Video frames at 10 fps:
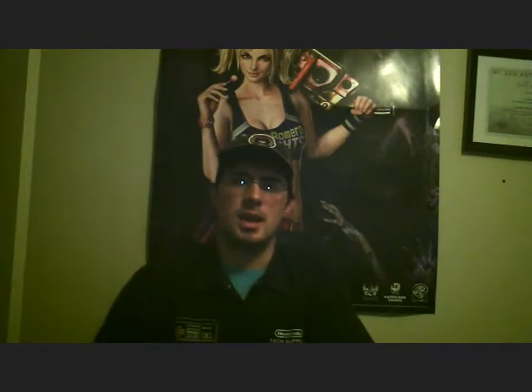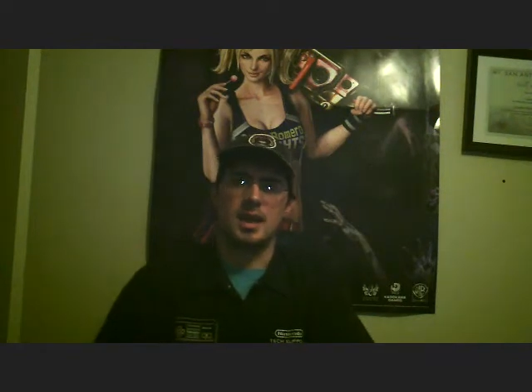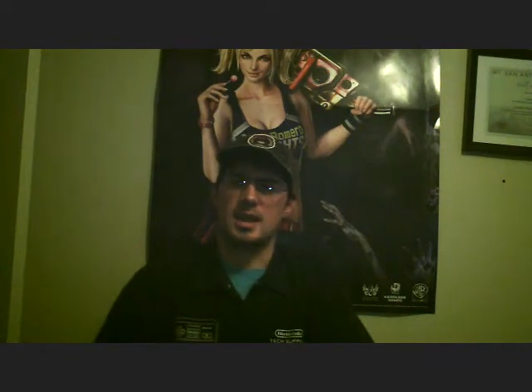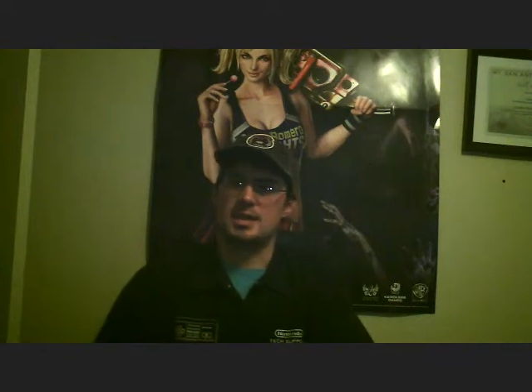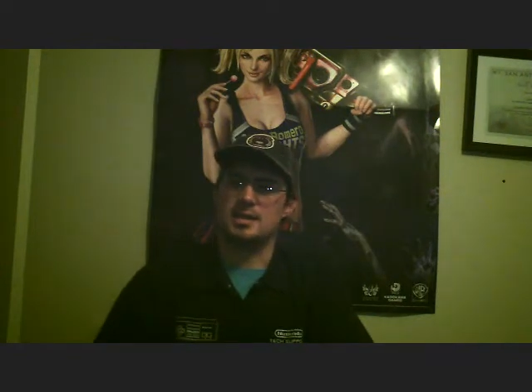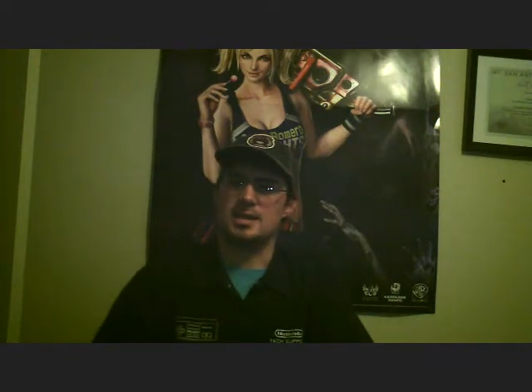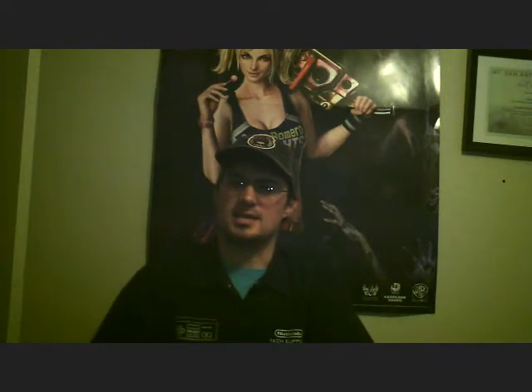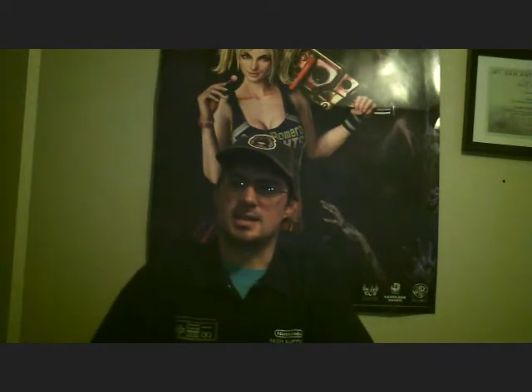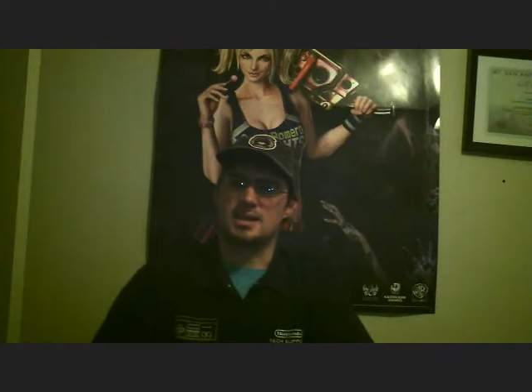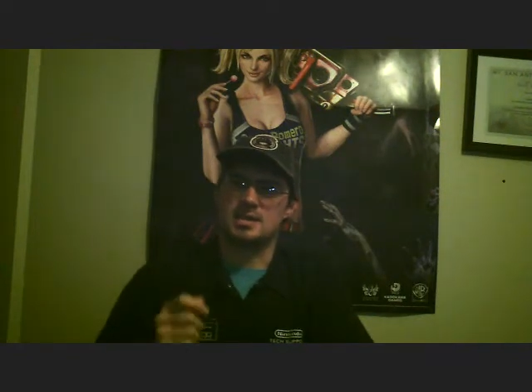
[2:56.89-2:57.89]
And he
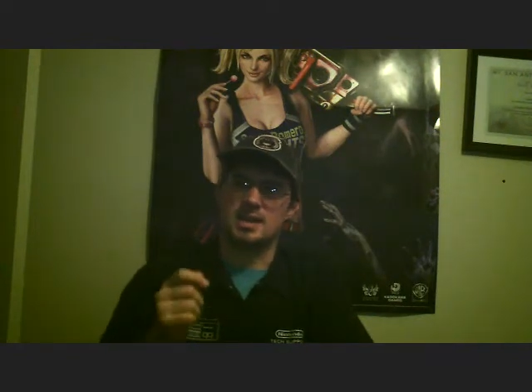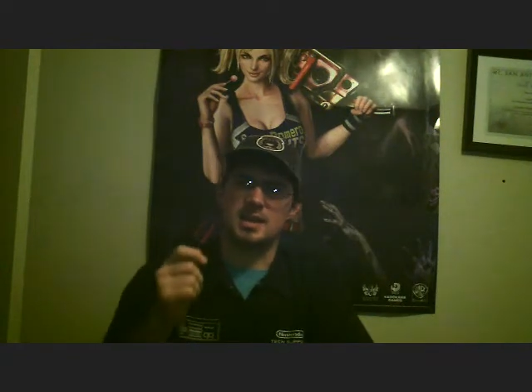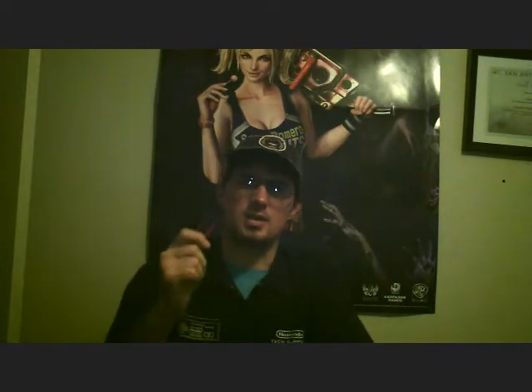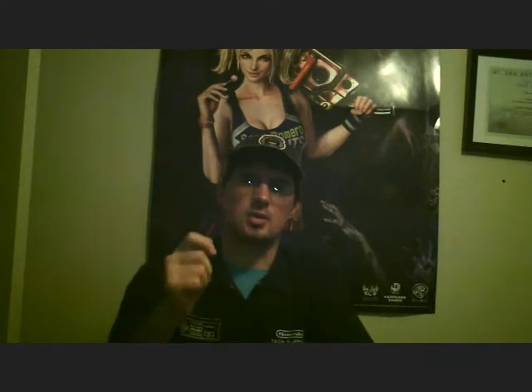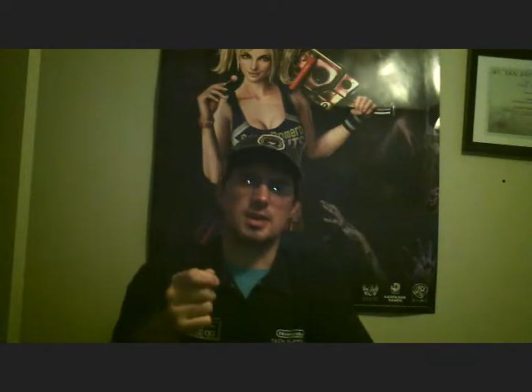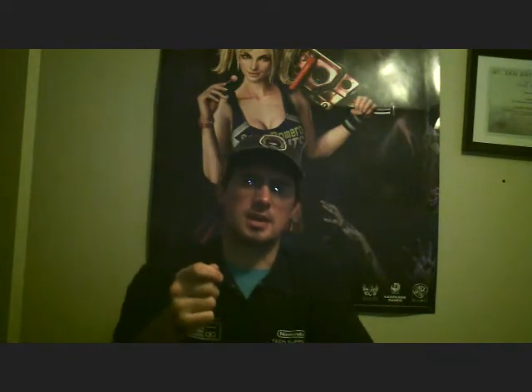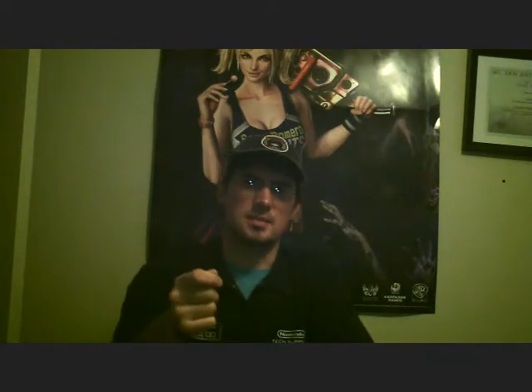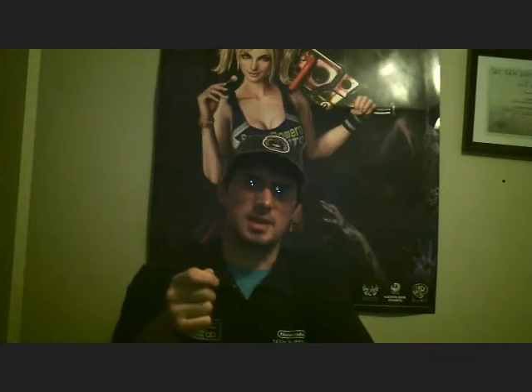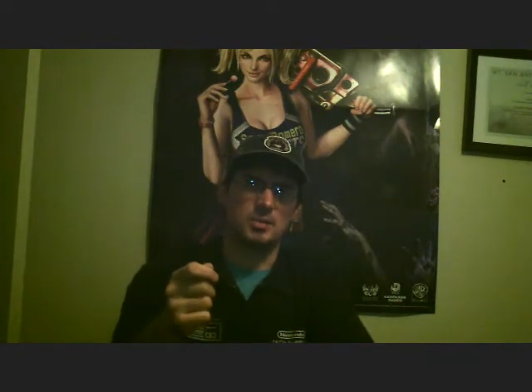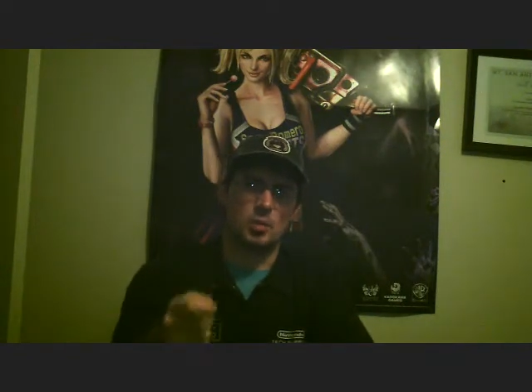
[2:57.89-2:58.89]
says, "Honey, go
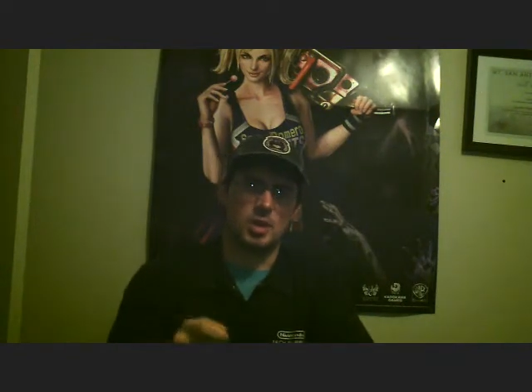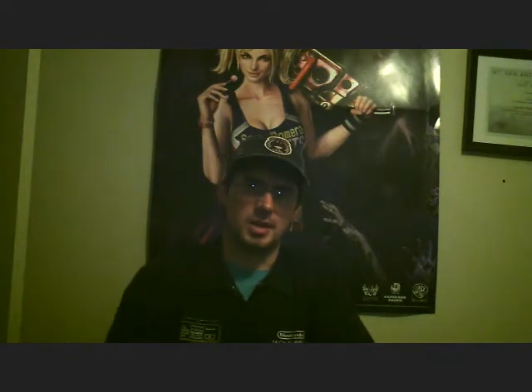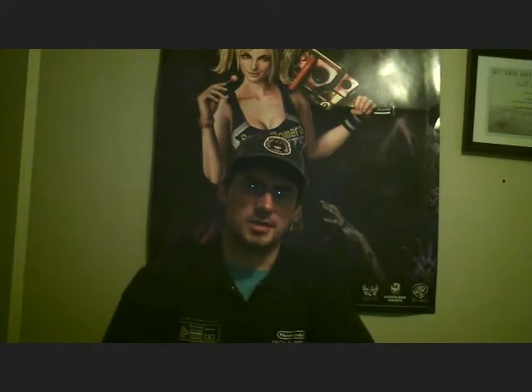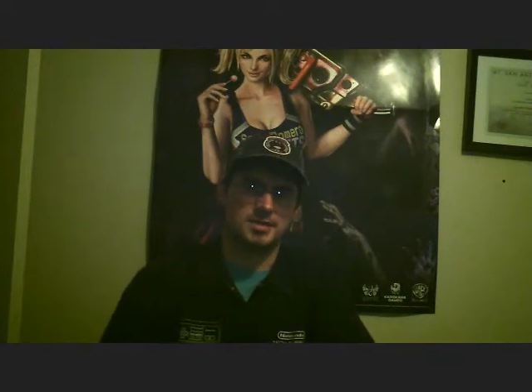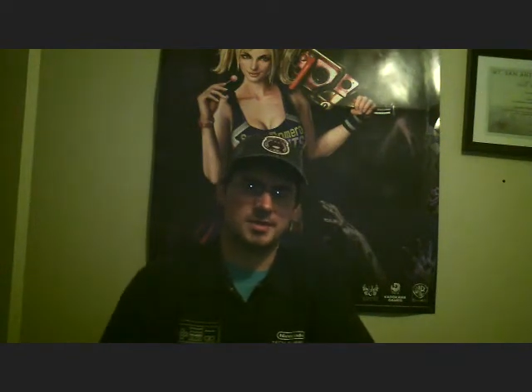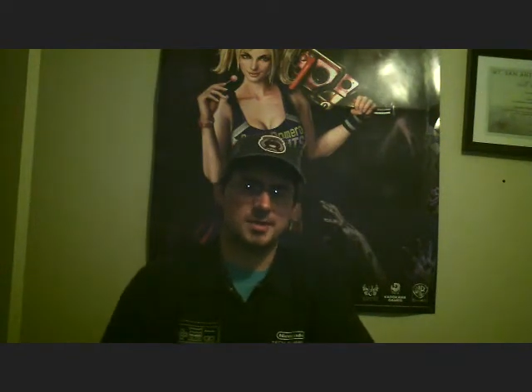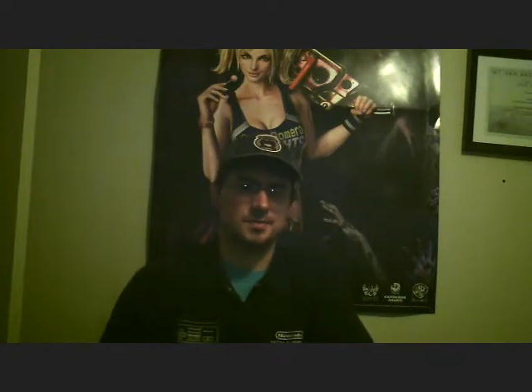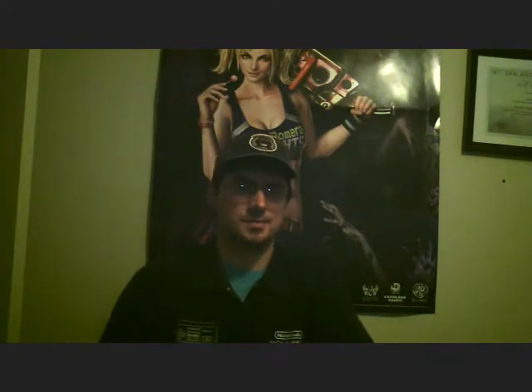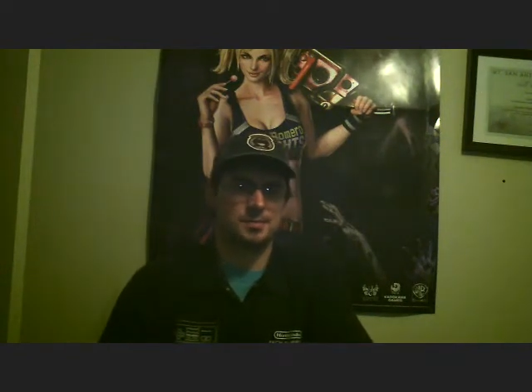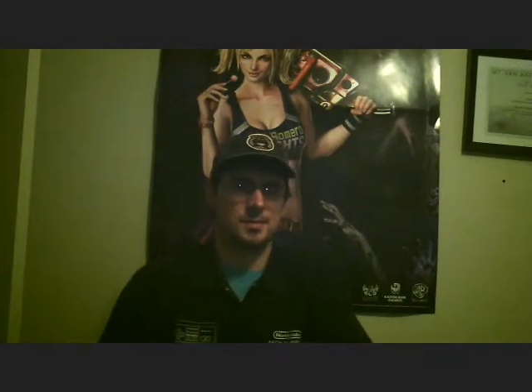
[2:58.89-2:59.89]
get me ones."
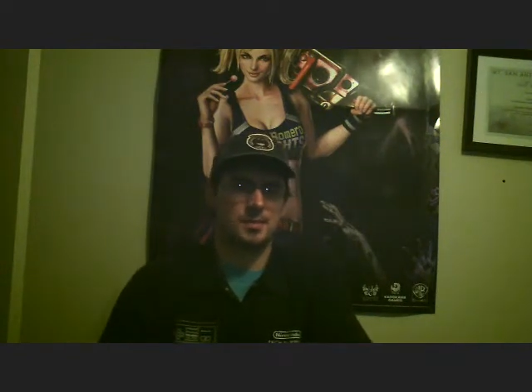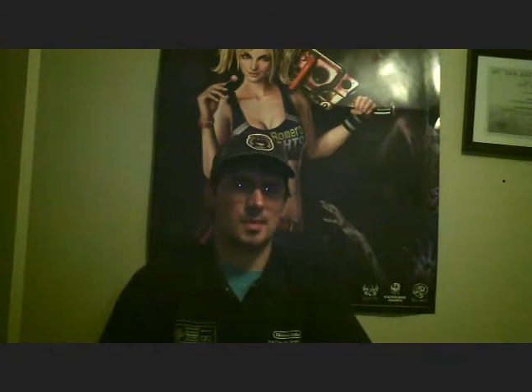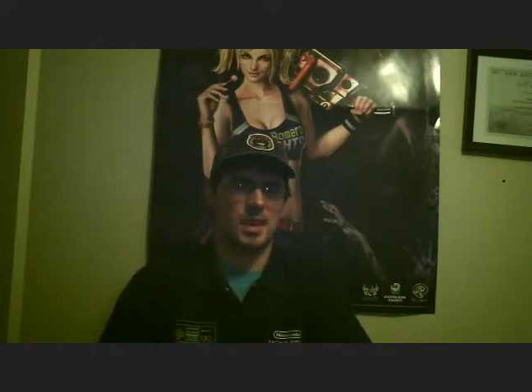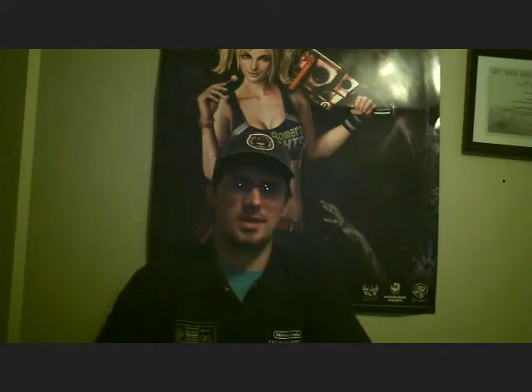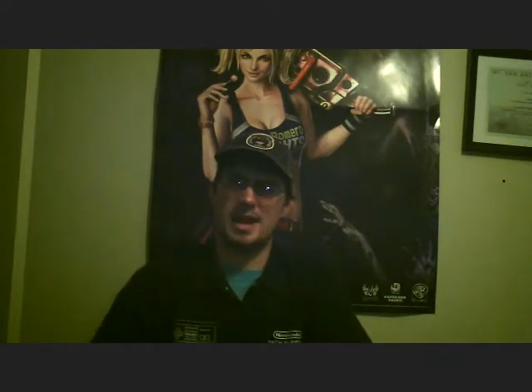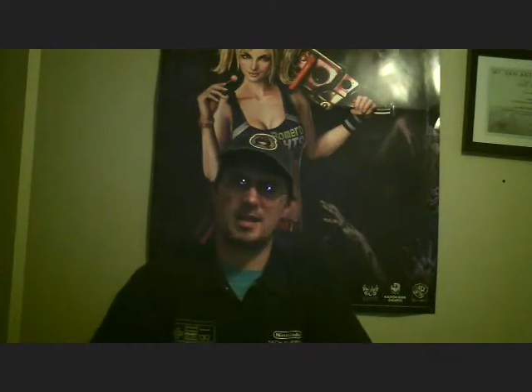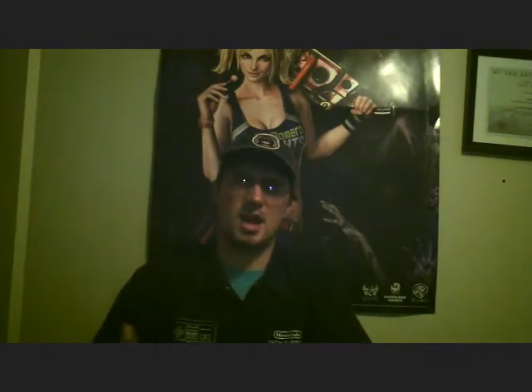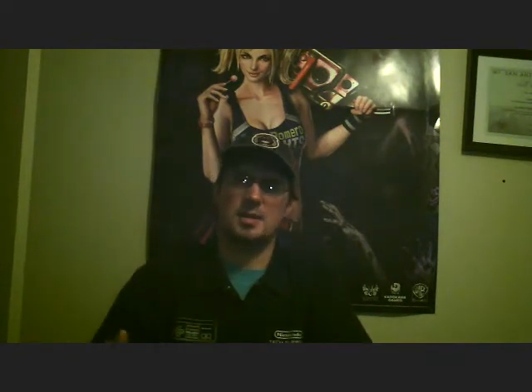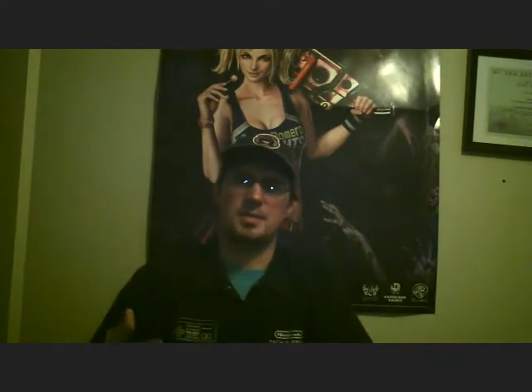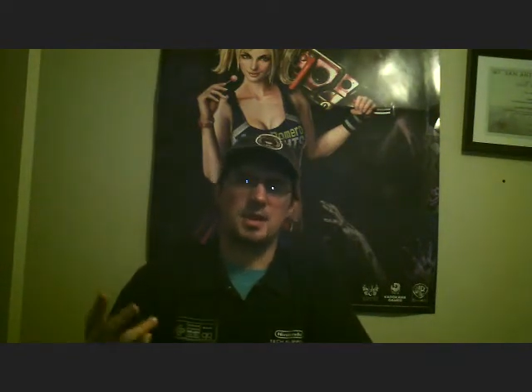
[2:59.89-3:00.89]
And that
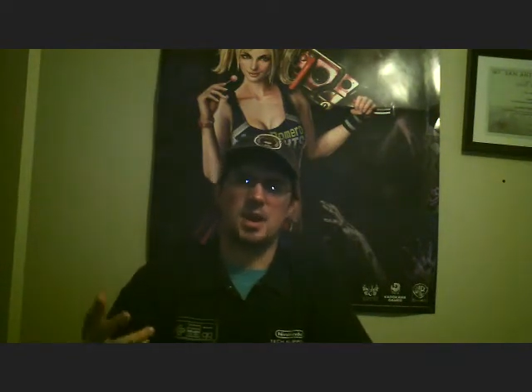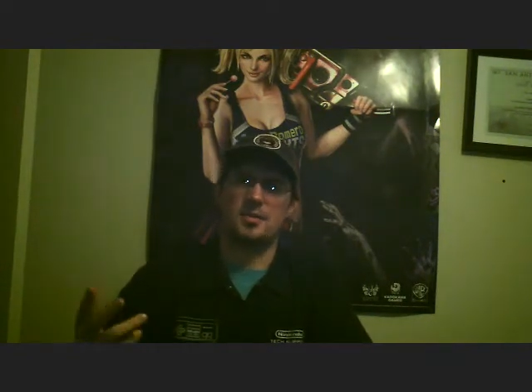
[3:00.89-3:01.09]
caught me